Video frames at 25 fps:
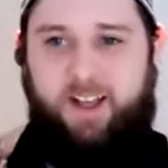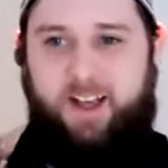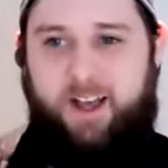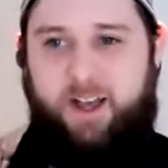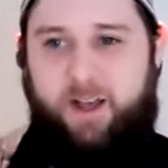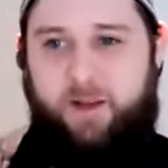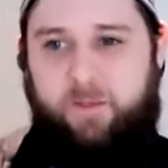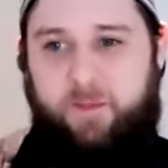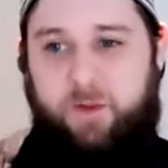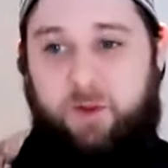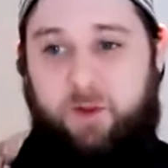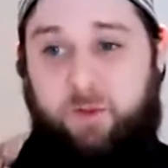
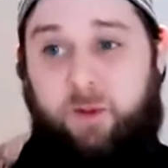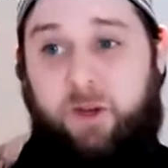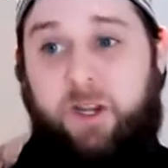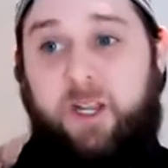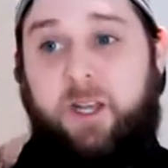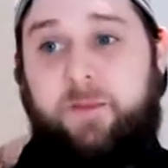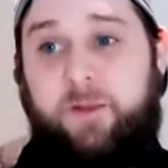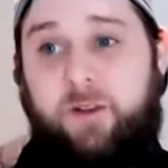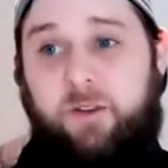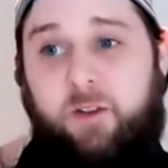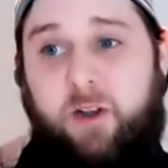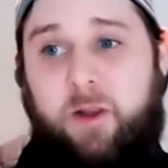um, you
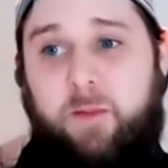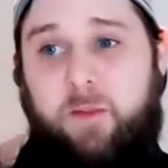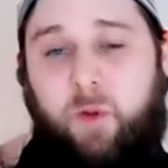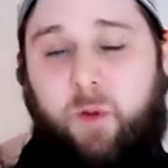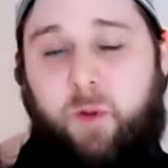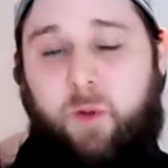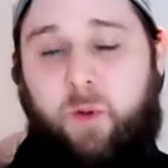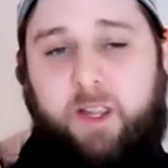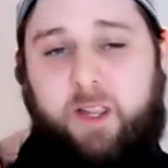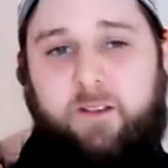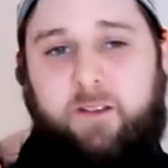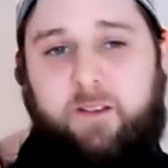bring up a great
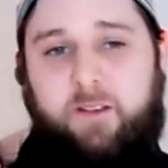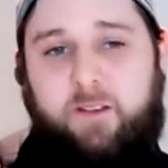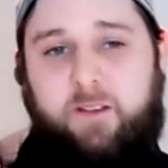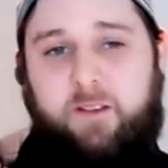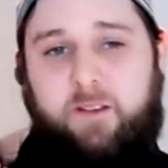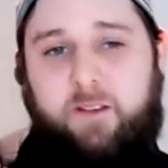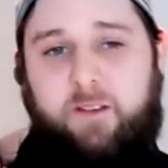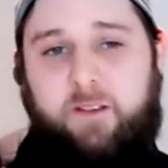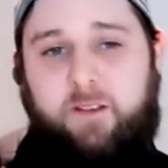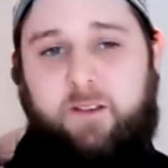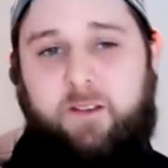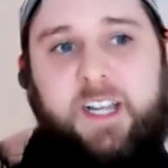point.
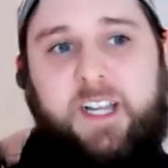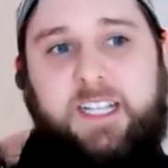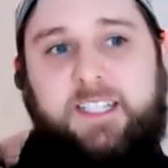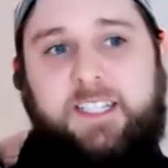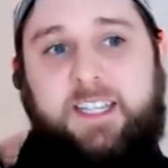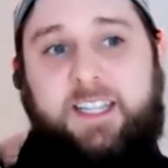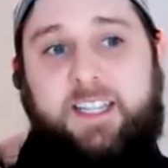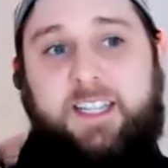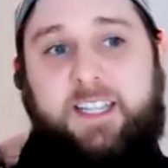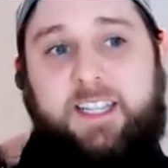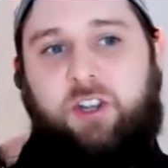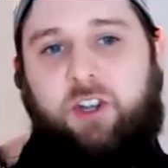Feature
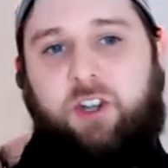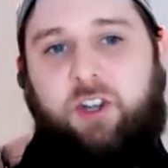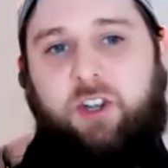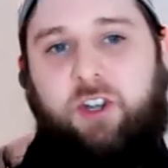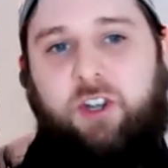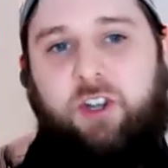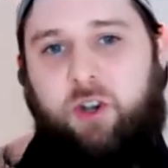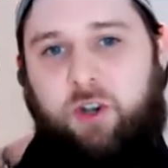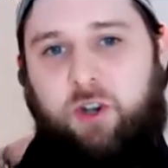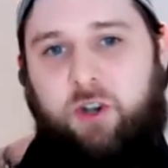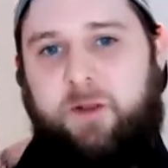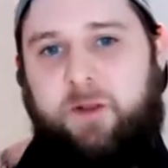flag
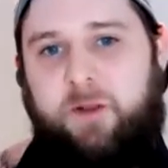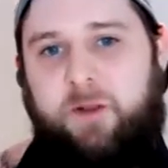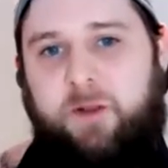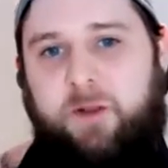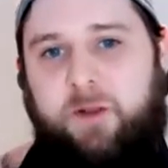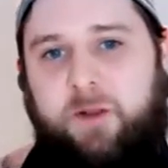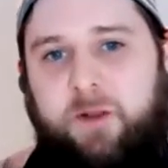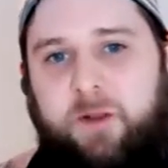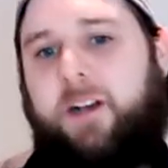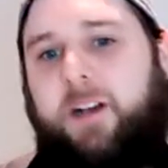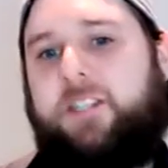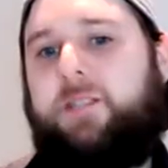
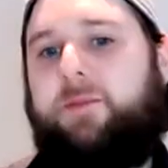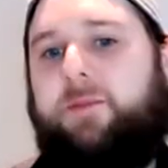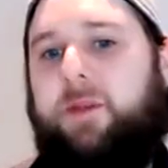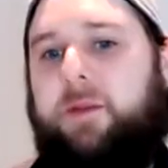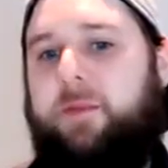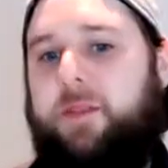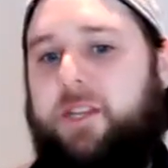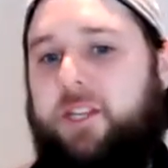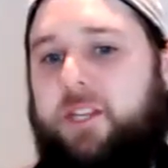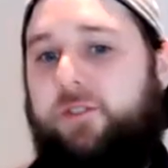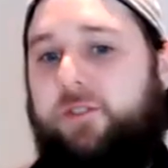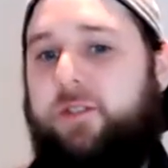could
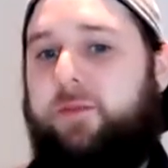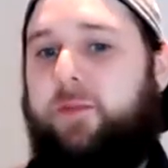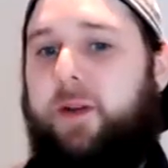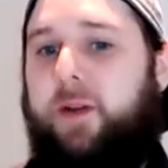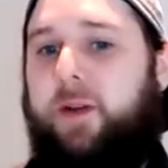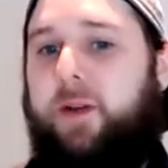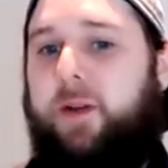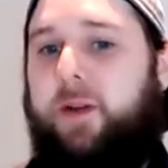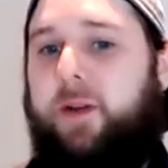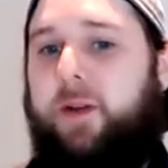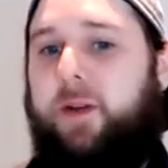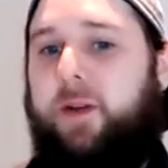possibly be used by a
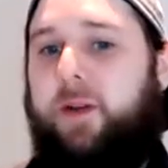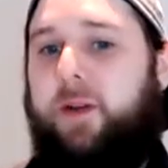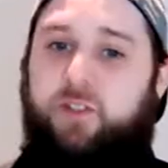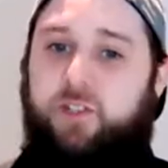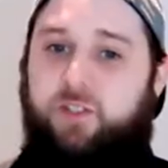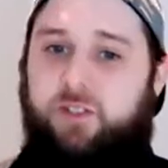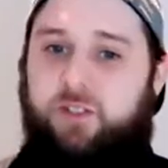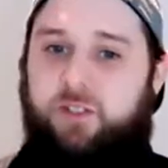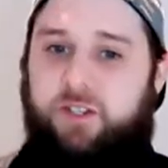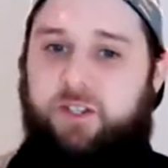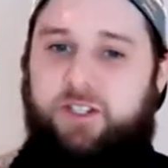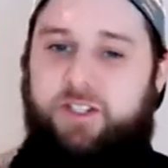lot of
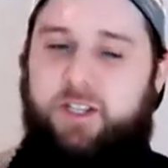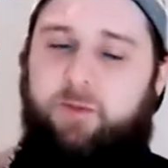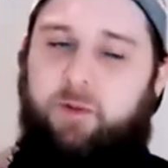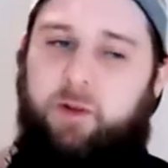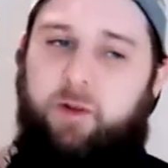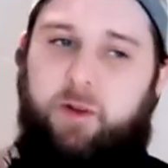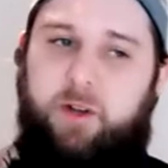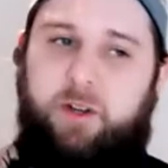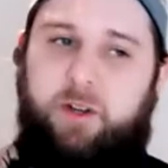users, and we wanted to